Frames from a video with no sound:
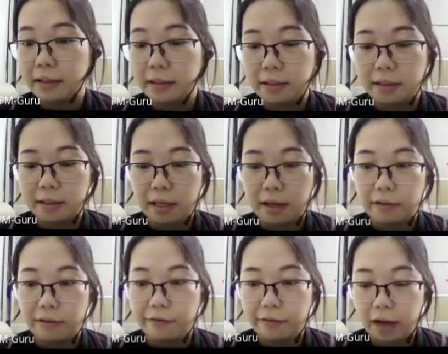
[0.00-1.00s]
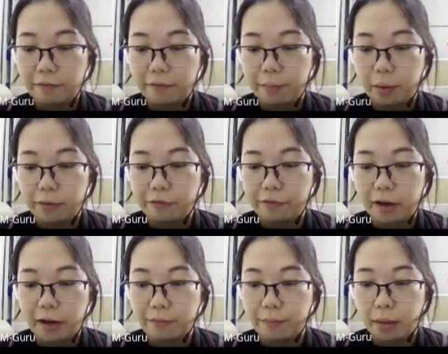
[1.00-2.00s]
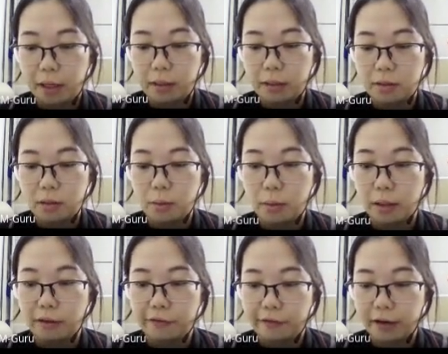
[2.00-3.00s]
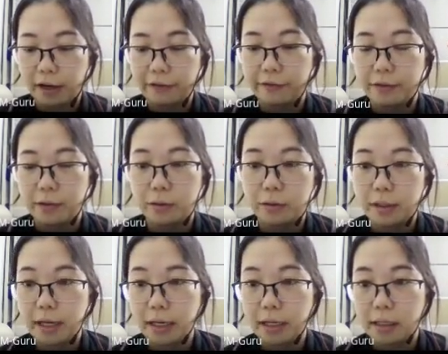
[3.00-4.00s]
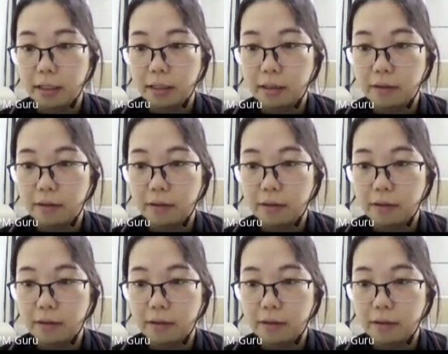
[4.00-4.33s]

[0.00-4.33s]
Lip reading: 75.5 minus 25. So that is